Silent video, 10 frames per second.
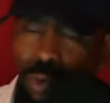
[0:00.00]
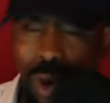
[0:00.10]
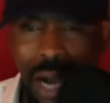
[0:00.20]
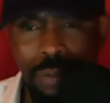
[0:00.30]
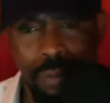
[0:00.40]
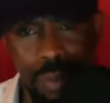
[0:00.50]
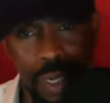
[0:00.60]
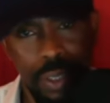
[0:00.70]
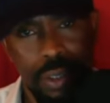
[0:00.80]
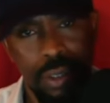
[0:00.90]
Robin,
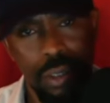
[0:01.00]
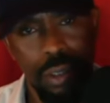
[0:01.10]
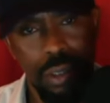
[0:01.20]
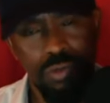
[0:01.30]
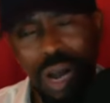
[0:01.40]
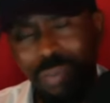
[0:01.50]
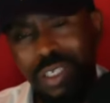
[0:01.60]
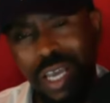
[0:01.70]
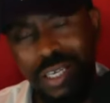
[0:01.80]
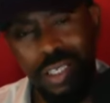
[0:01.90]
man.
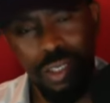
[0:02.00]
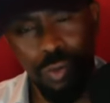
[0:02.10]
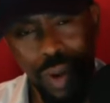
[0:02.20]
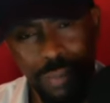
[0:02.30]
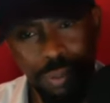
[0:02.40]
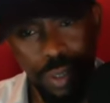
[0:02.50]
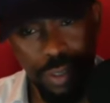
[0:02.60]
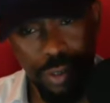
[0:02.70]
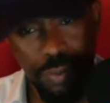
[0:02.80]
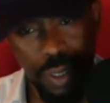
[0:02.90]
Robin's head's in the right
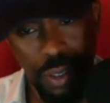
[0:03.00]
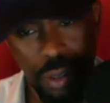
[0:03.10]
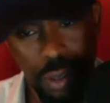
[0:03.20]
place, man.